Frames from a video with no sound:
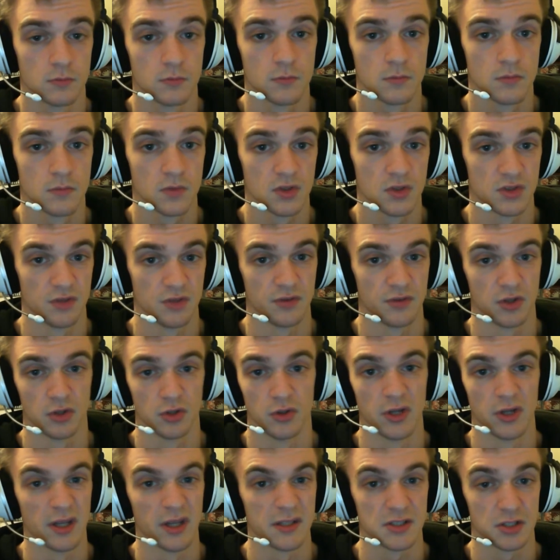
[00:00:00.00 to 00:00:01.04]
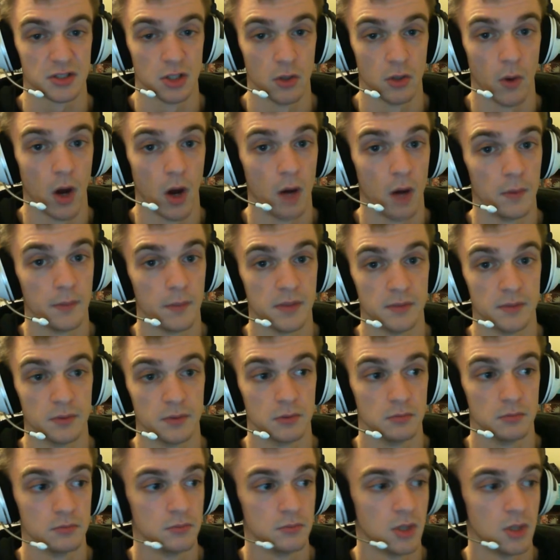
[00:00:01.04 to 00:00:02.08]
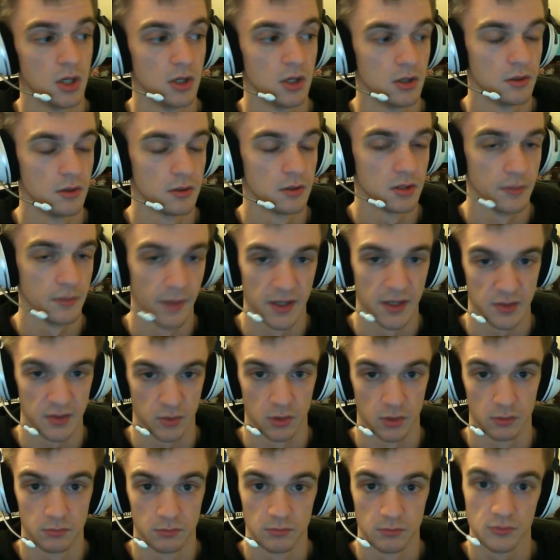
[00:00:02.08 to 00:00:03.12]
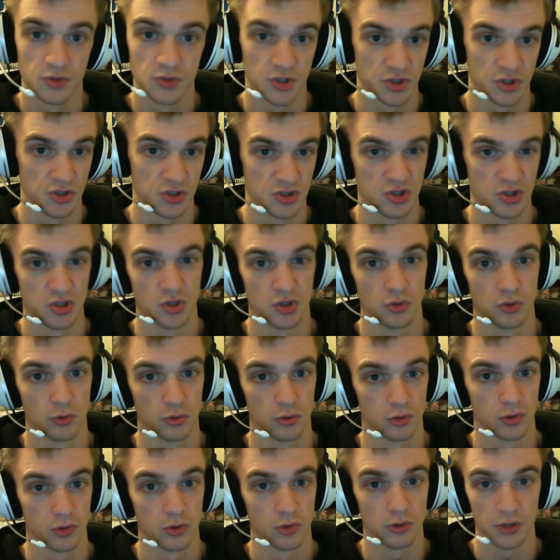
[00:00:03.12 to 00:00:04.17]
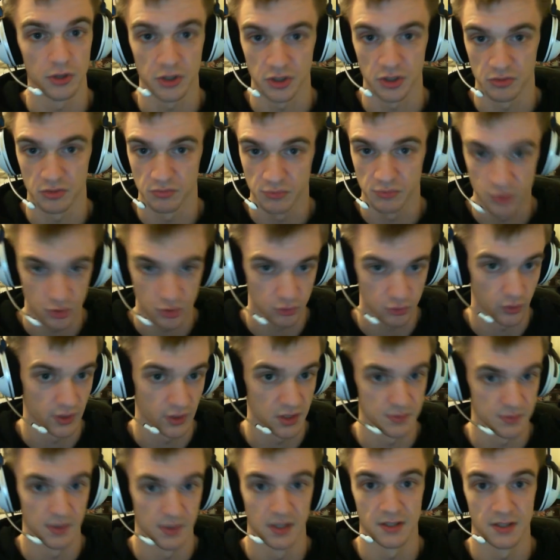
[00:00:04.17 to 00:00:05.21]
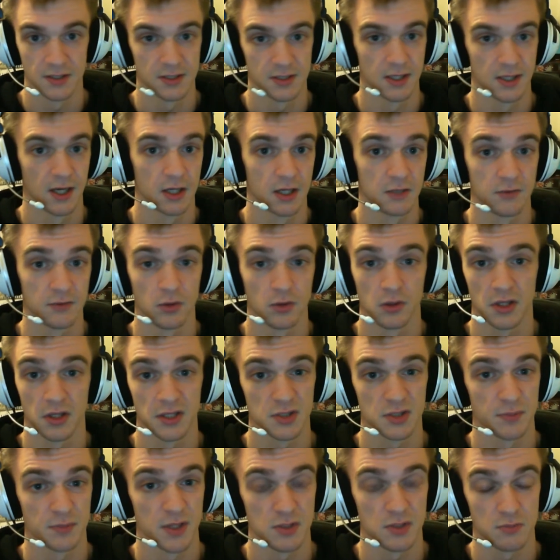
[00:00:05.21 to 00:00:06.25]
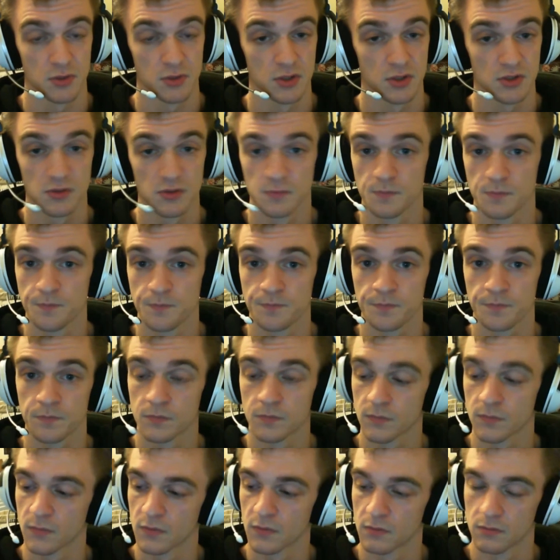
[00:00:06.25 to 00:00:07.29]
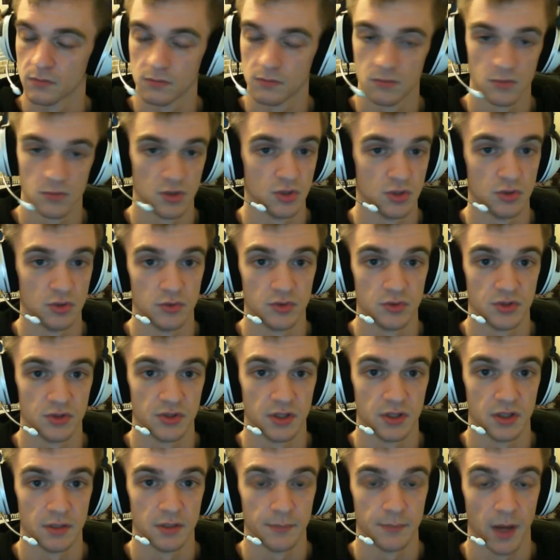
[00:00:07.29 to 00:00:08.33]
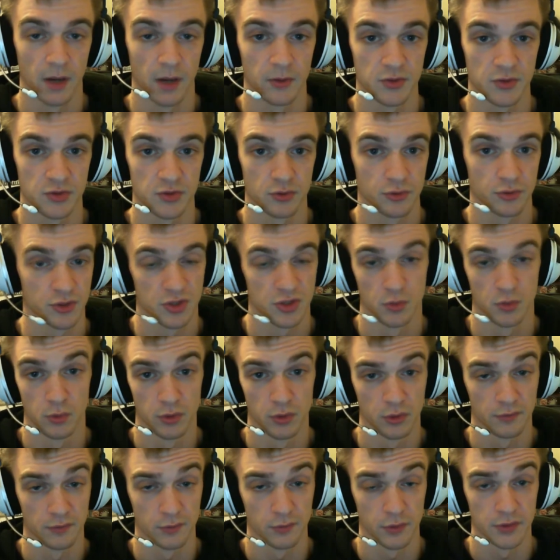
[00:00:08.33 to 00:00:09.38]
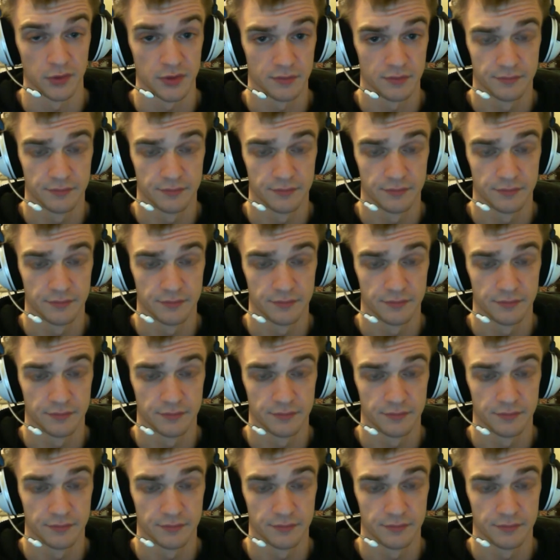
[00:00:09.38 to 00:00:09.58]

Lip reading: So if you're going against low armor people, you may as well just use the Neuron Gauntlet and shred as many as you can. If you're going against Space Marines, use the Power Sword because you're wounding on 3s.